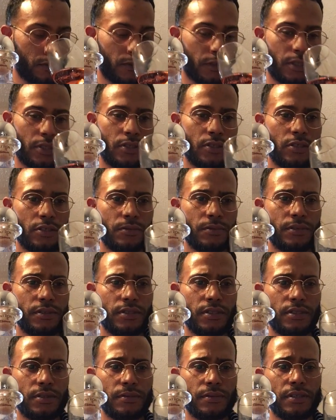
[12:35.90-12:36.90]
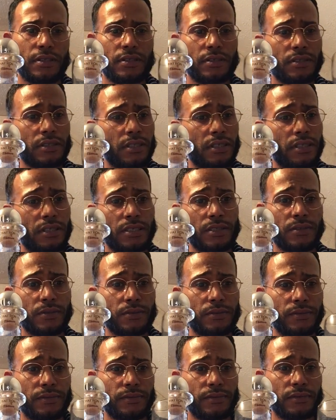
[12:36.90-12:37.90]
You know what I'm saying? But I was like, hey,
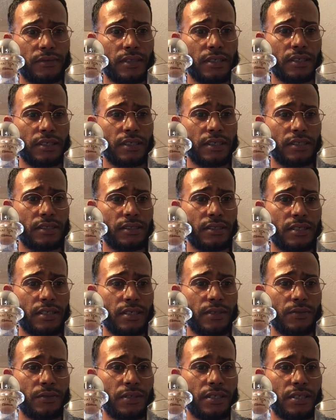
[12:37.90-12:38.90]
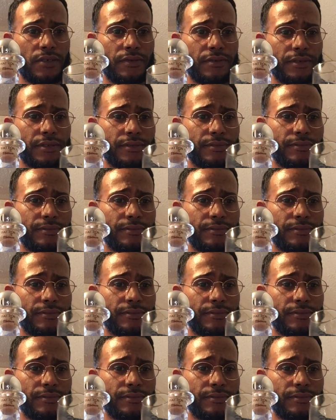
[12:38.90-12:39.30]
I guess not. Whatever.